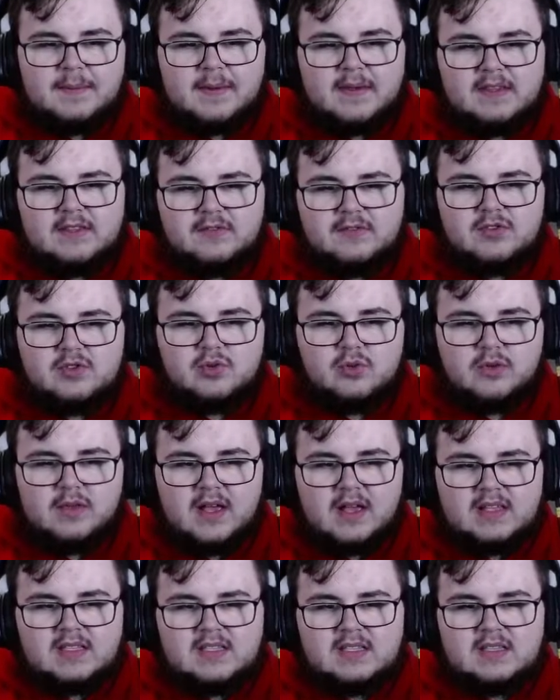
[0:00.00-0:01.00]
hits for
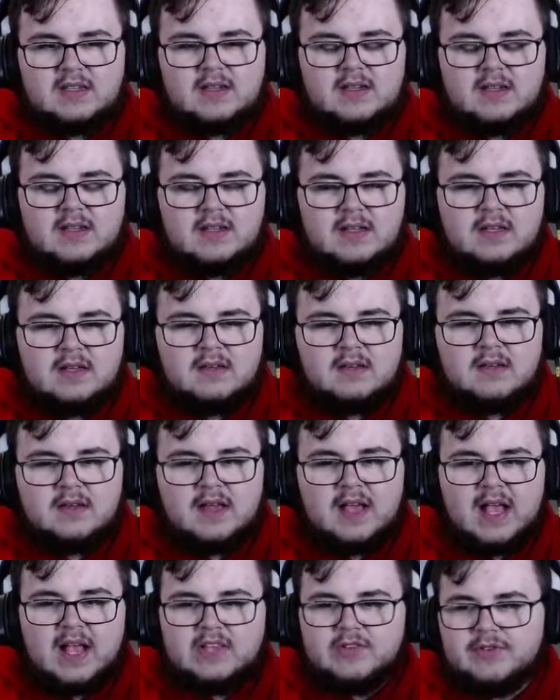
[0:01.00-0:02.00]
Snorlax.
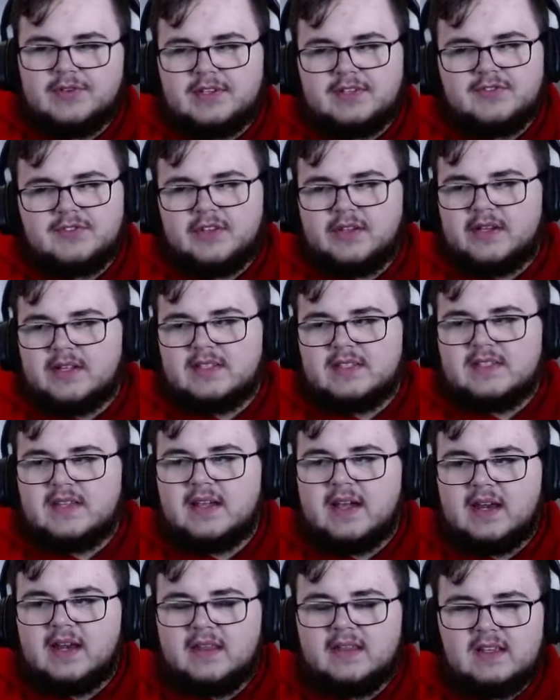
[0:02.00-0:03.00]
And Snorlax really doesn't take
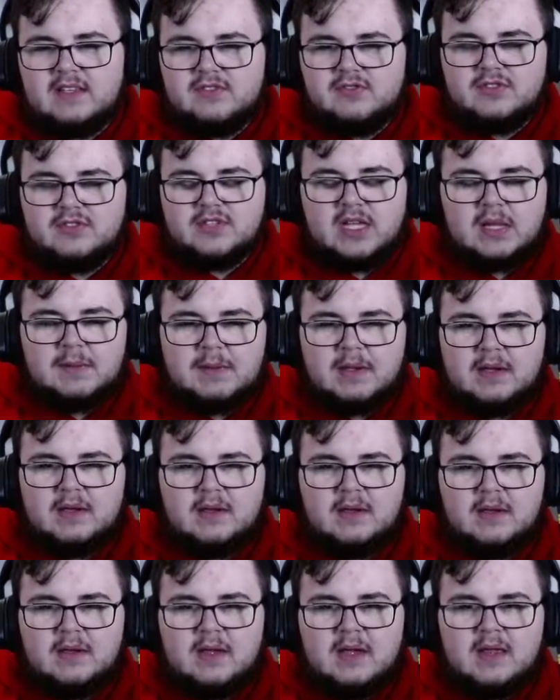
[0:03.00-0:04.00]
any of the hits for Celebi.
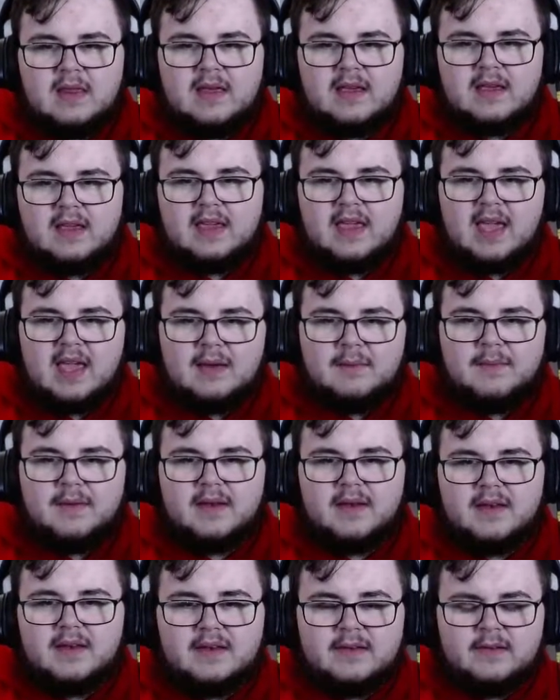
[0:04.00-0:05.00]
Like it can, but
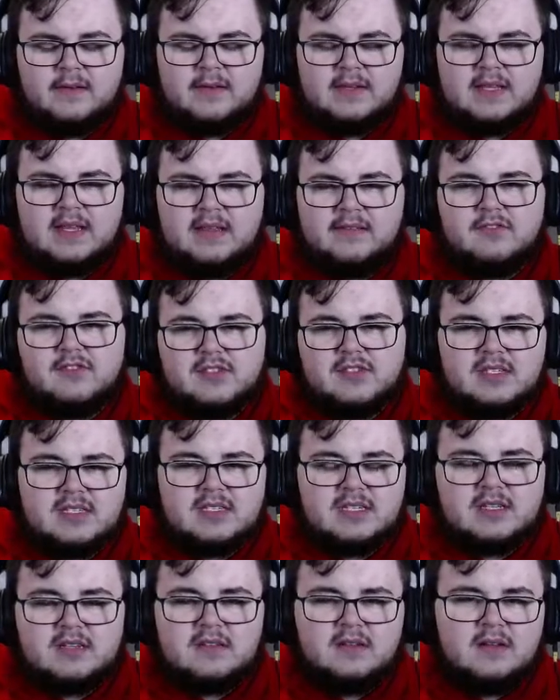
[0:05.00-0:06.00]
it's not
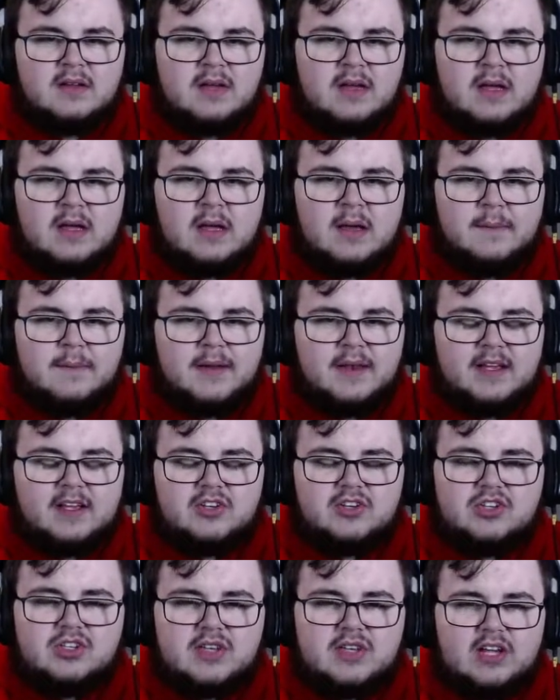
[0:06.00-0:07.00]
resisted. But it can
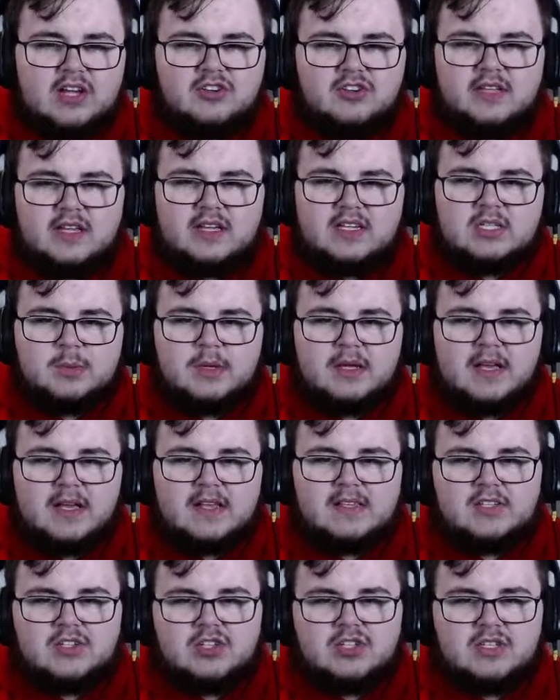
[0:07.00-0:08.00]
just naturally take so many
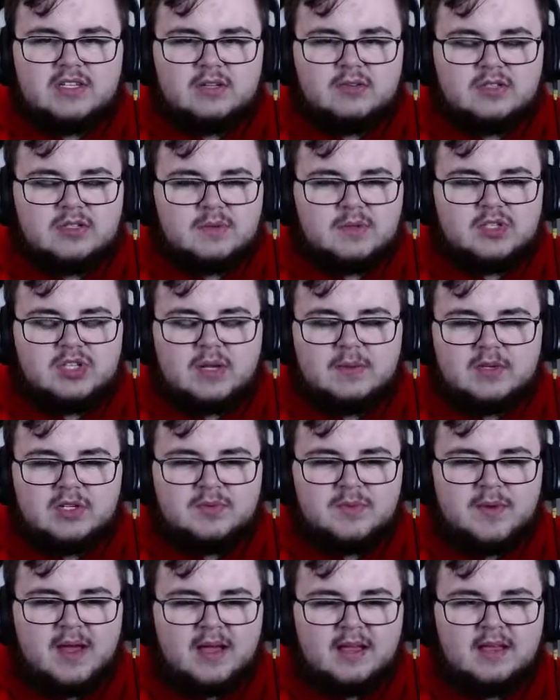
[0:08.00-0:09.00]
hits and just deal so much damage
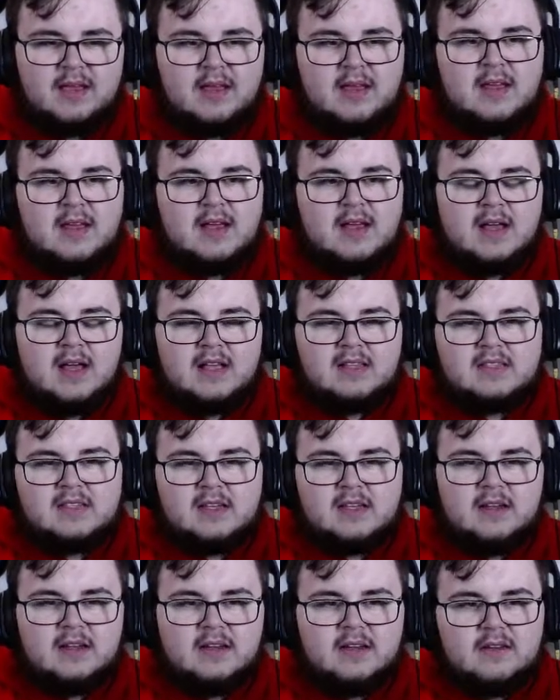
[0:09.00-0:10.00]
back. It's
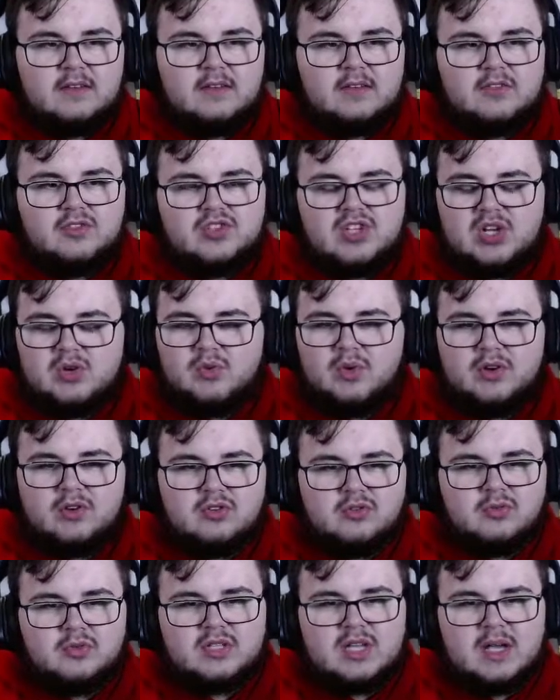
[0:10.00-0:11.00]
a Gen 1
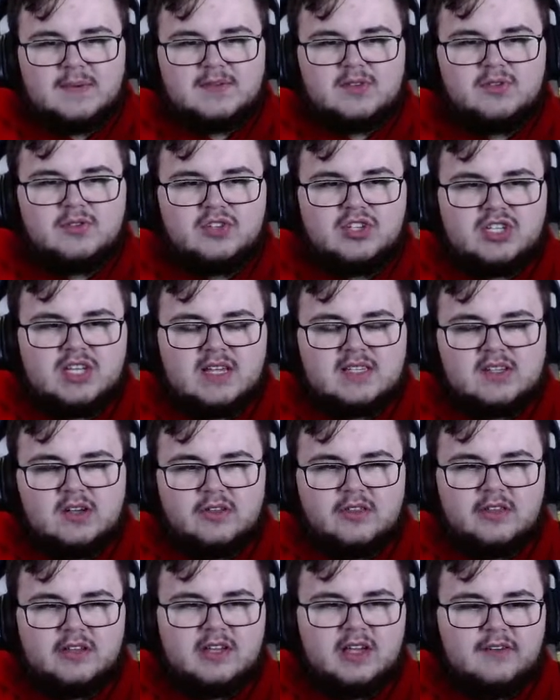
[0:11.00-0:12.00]
normal type, so it just has all
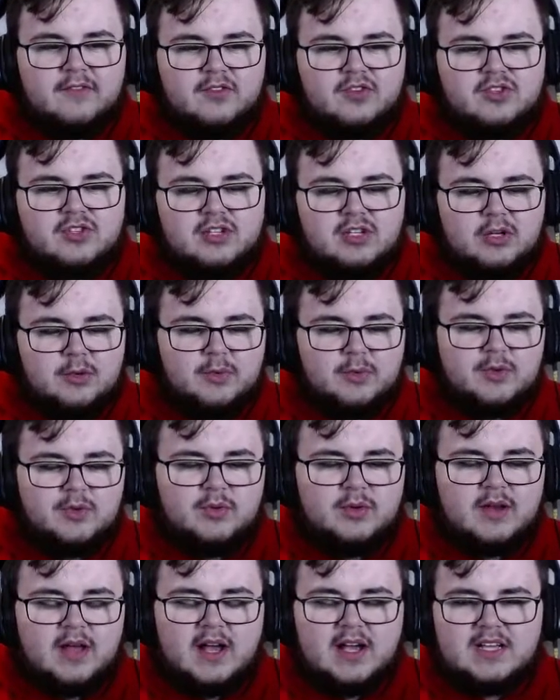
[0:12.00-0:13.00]
the coverage.
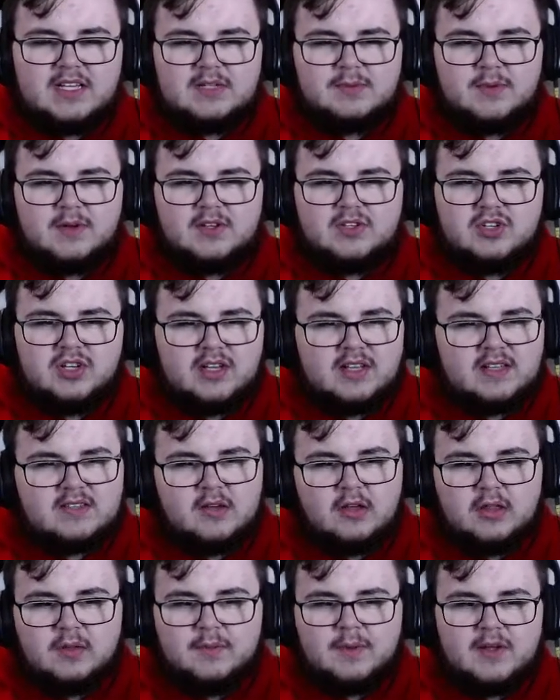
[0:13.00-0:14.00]
Between Ice Punch, it gets all
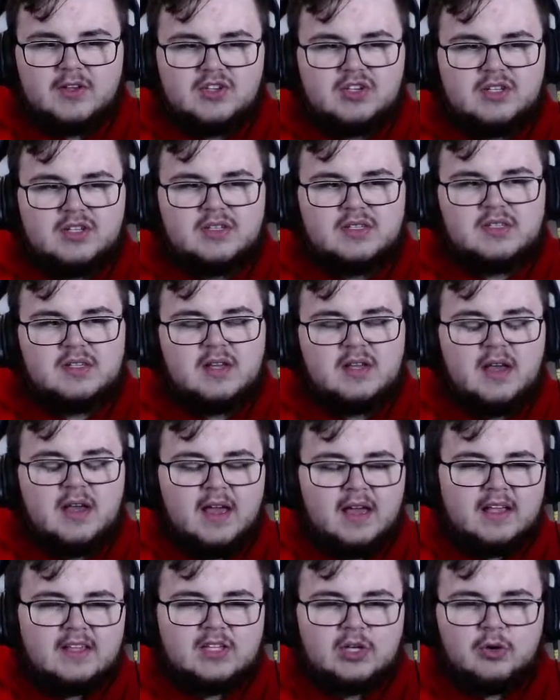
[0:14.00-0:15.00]
the punches.
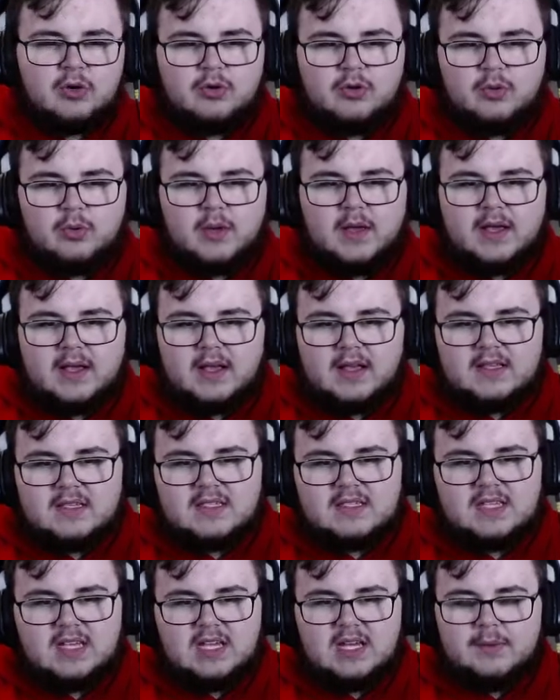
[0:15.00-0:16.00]
It gets Earthquake,
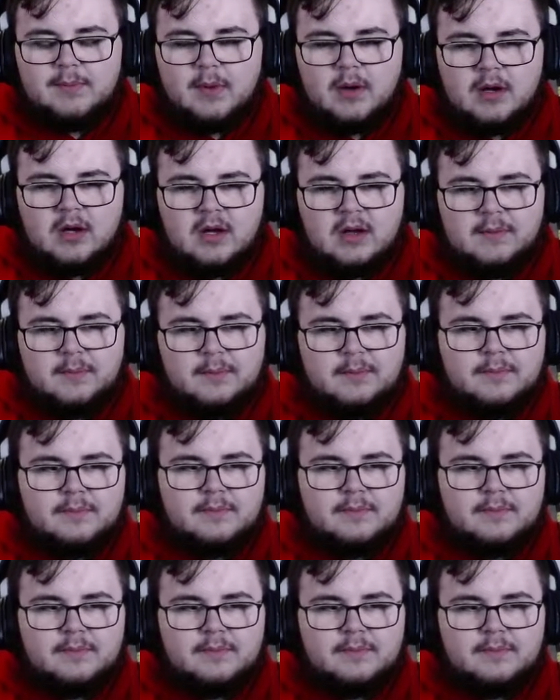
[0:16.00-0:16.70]
Seed Bomb.